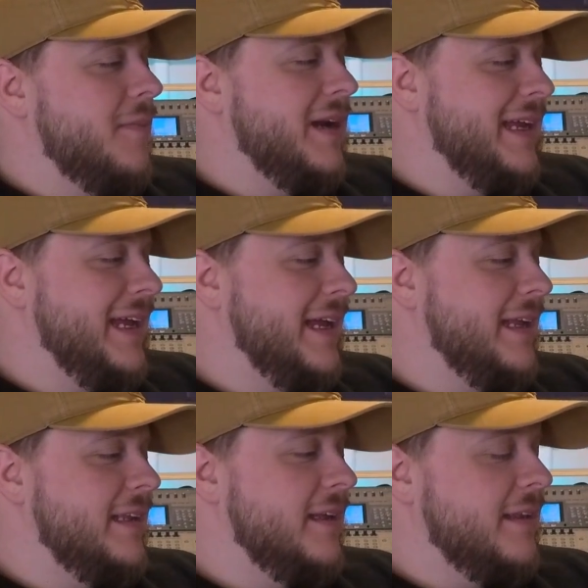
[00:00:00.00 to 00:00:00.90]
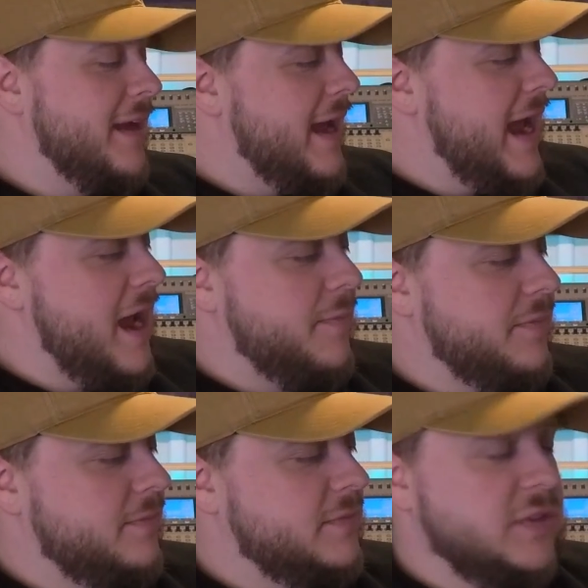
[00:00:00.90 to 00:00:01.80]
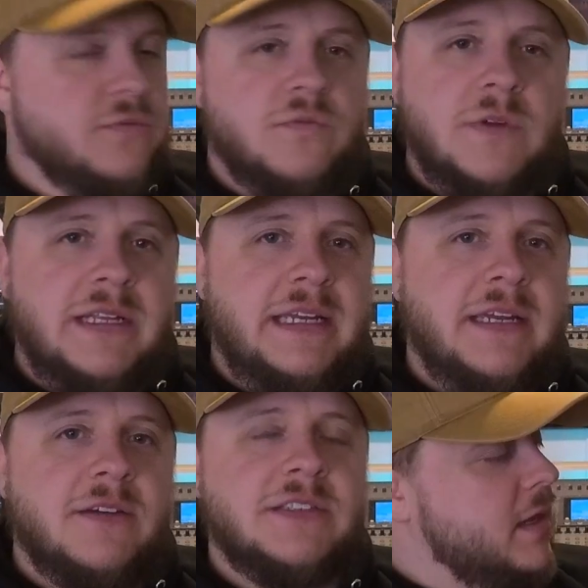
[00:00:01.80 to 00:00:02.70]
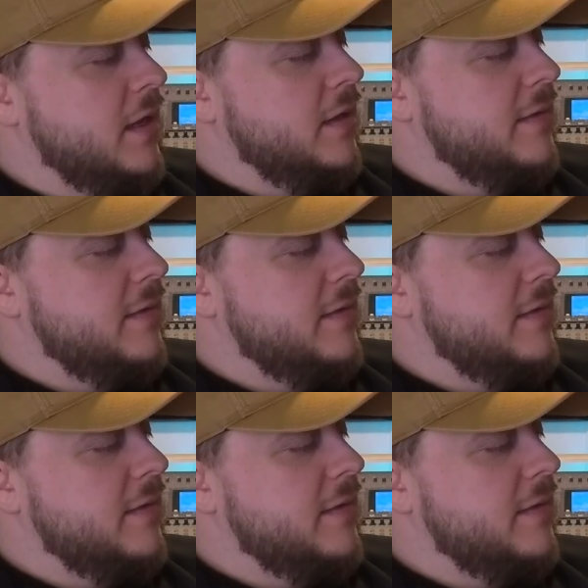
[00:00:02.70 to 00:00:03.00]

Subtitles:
But again, the app just really kills it.